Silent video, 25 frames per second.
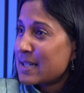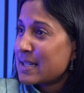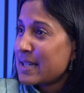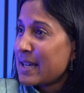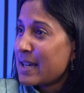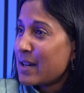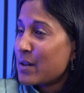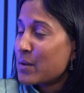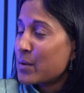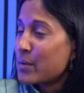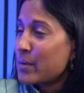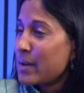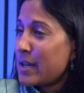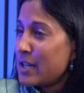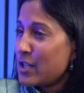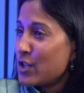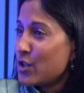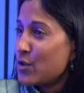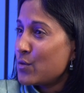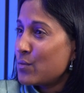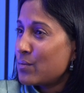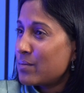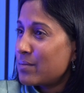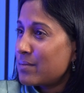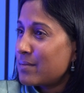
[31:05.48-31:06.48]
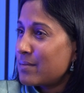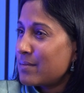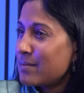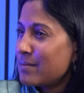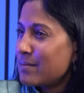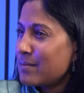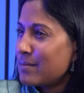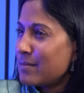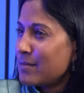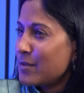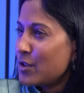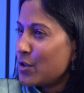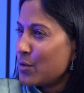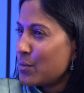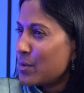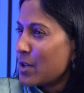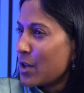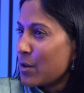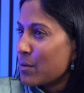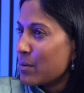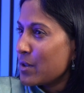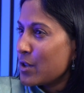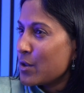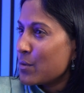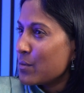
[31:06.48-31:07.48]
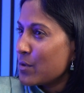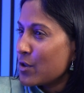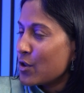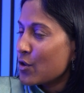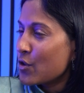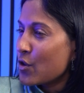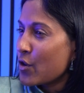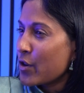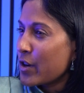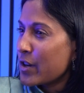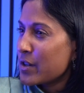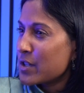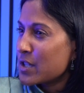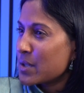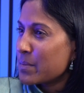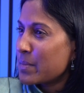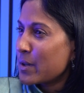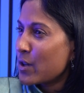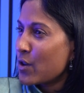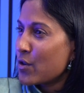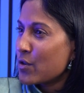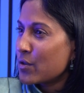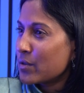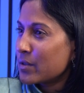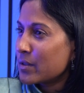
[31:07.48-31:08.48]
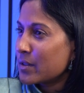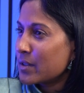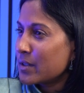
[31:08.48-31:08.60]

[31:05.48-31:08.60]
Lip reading: out and you're not going to belong.